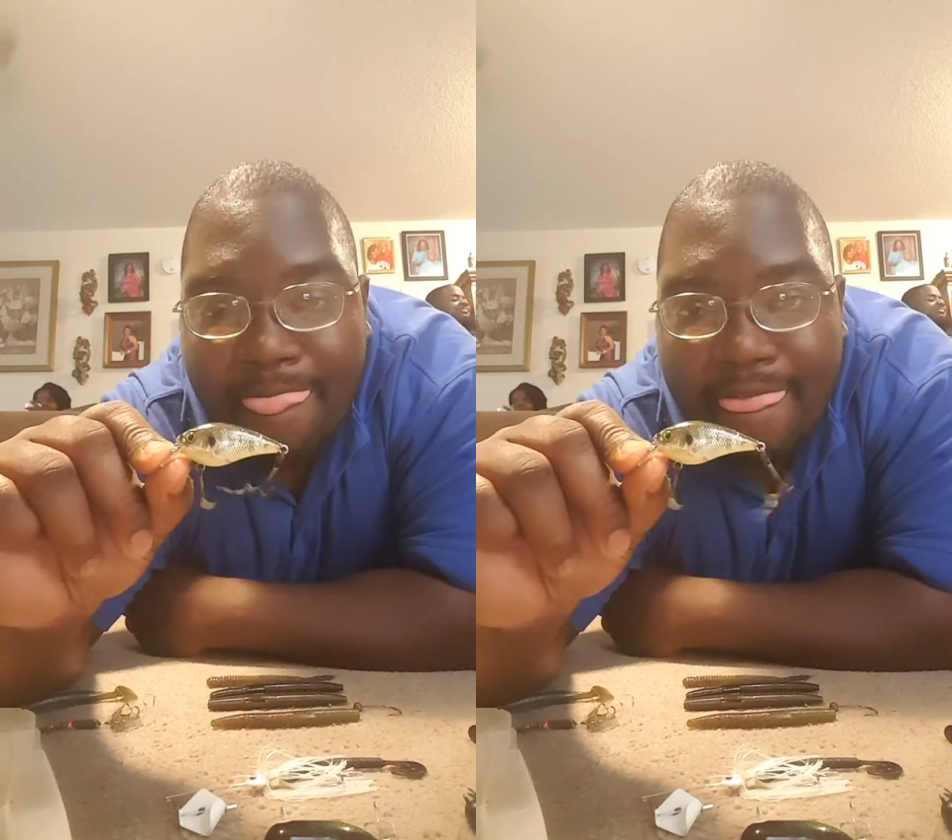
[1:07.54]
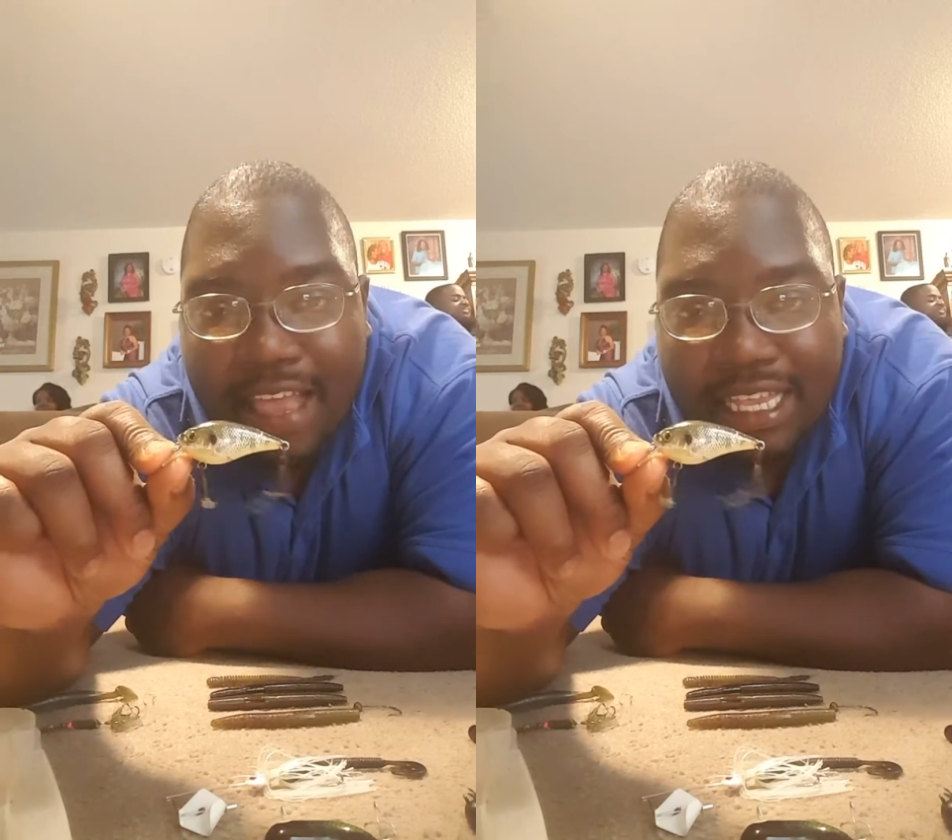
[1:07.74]

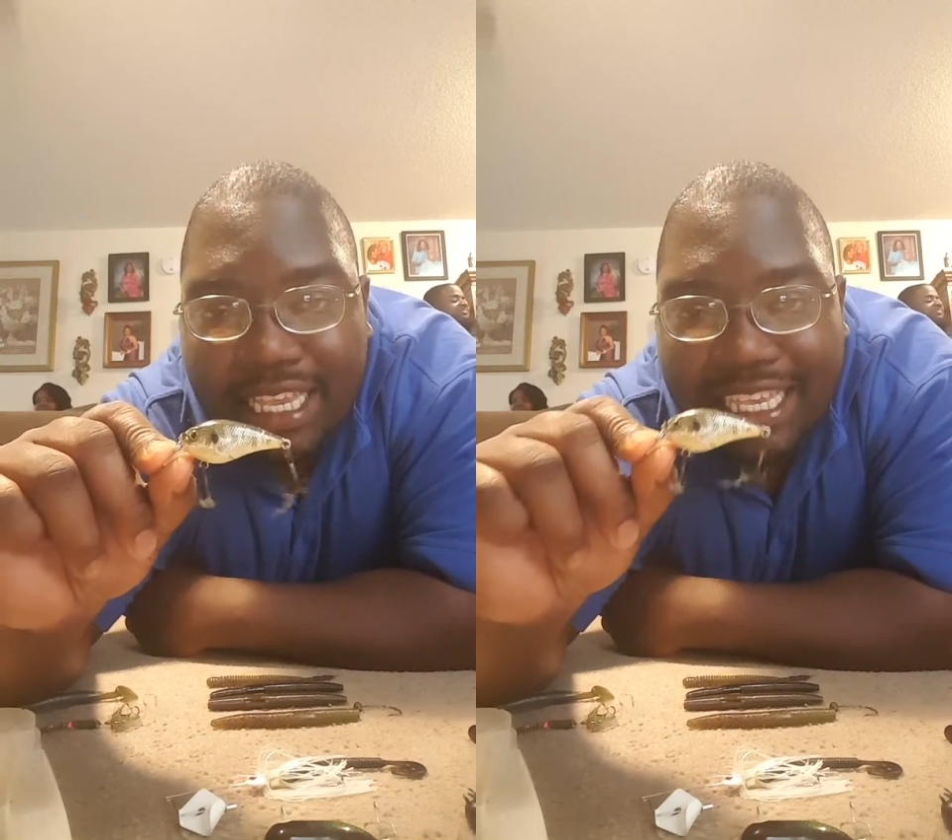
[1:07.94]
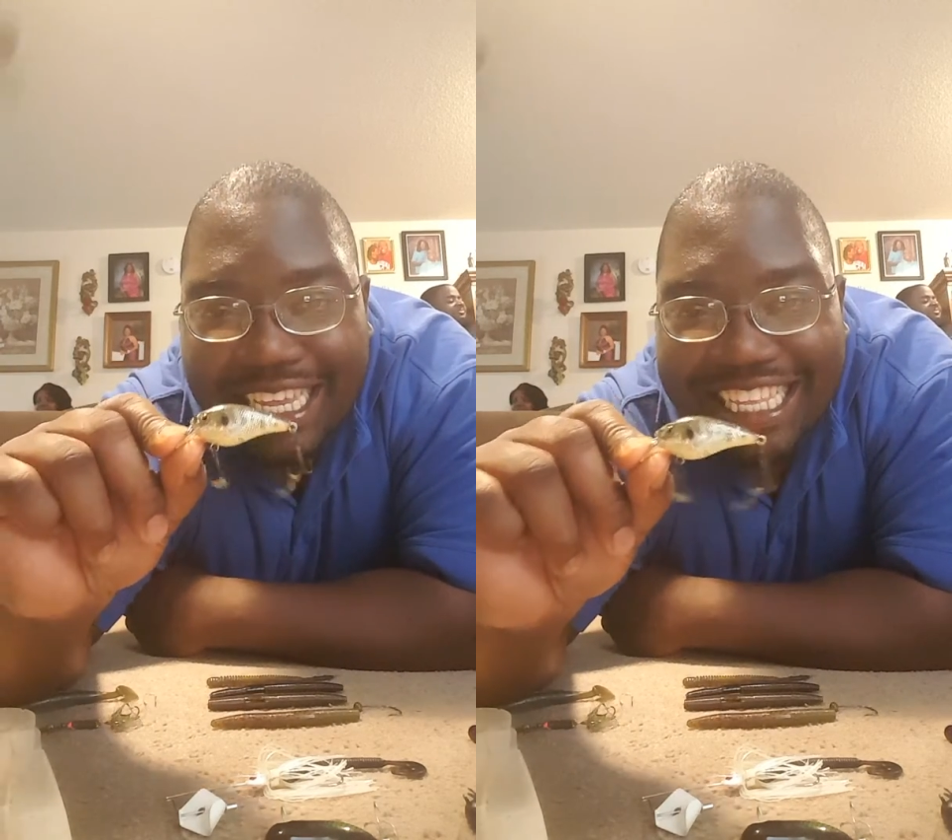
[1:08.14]
This
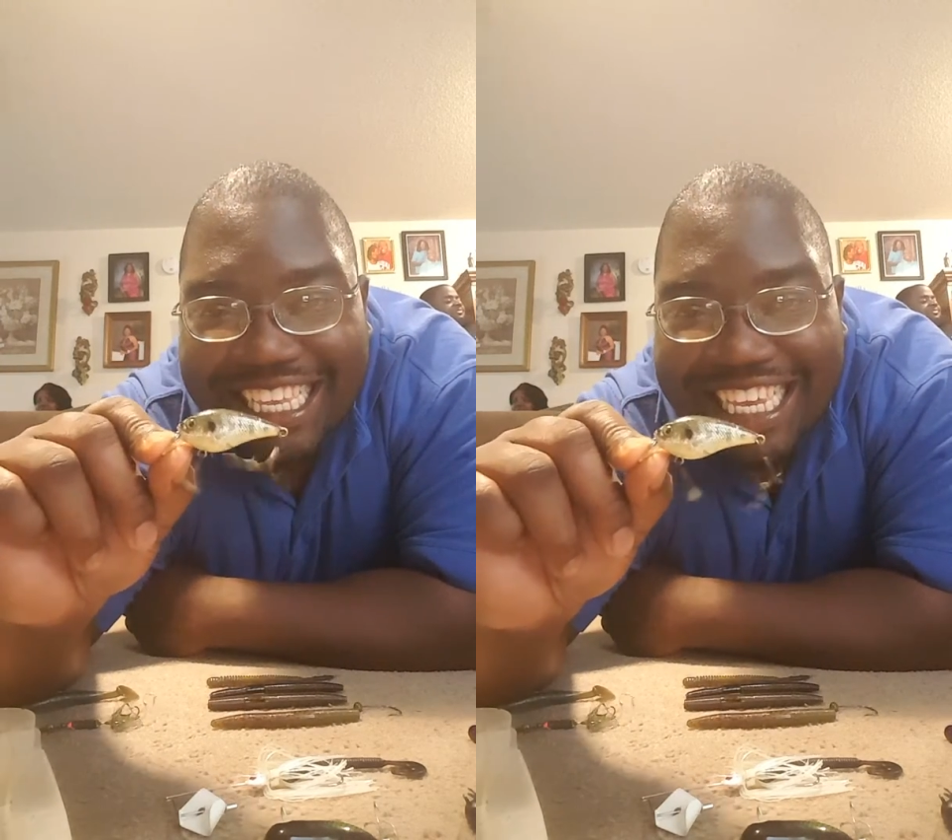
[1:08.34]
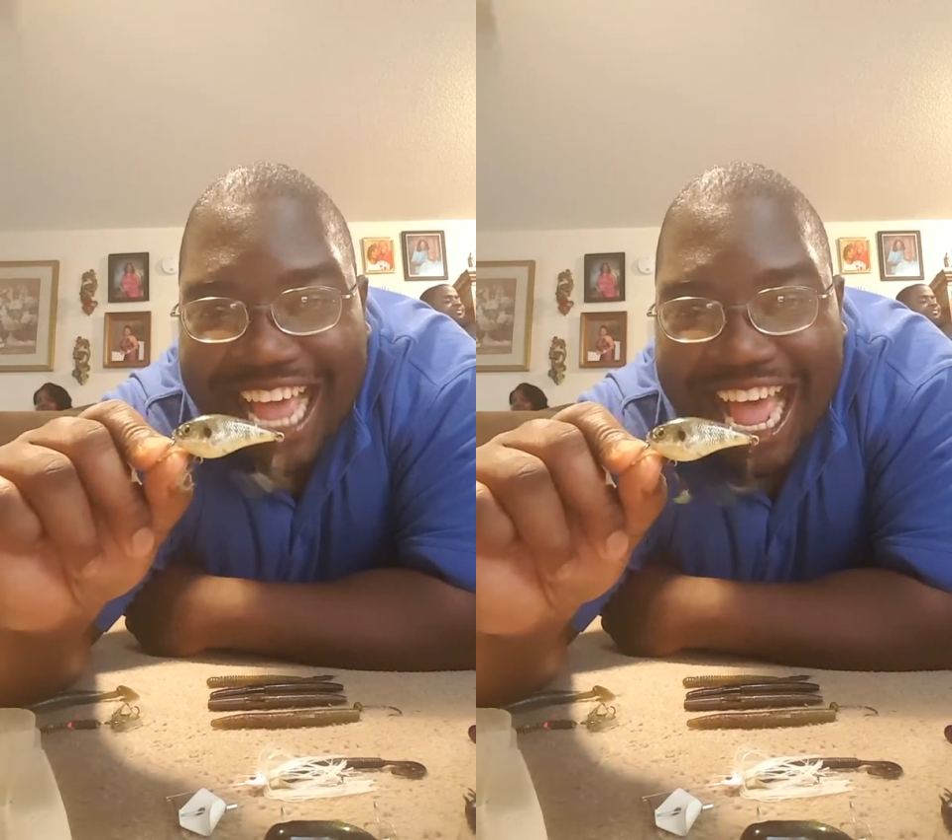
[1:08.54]
is a
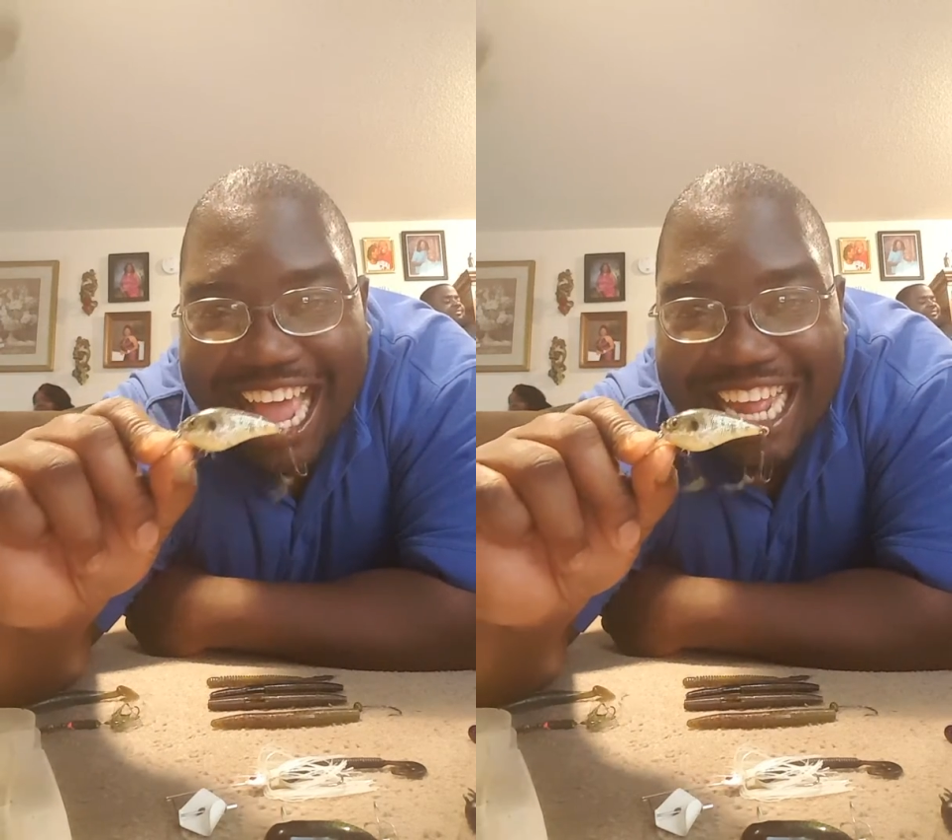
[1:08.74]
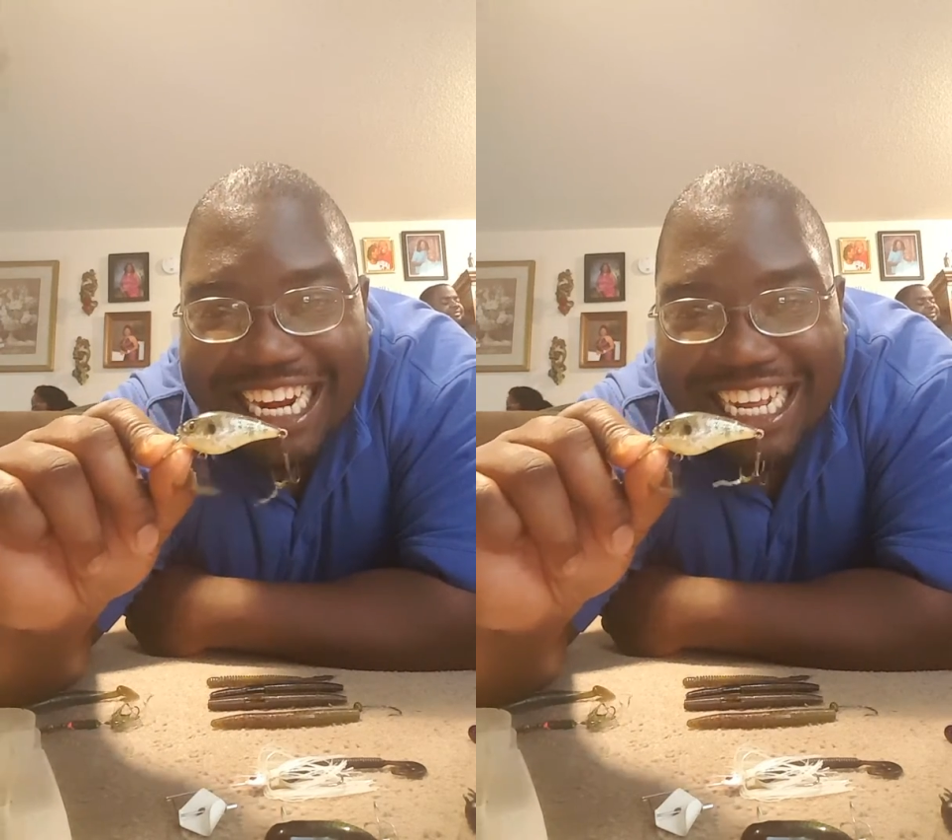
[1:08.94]

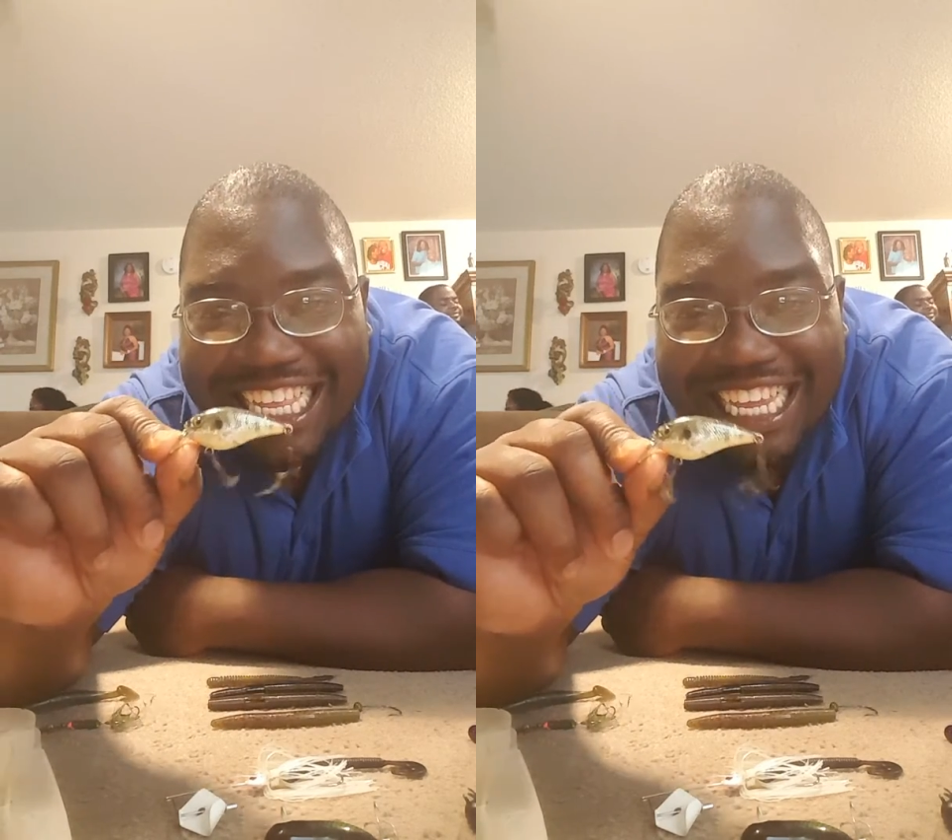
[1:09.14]
tiny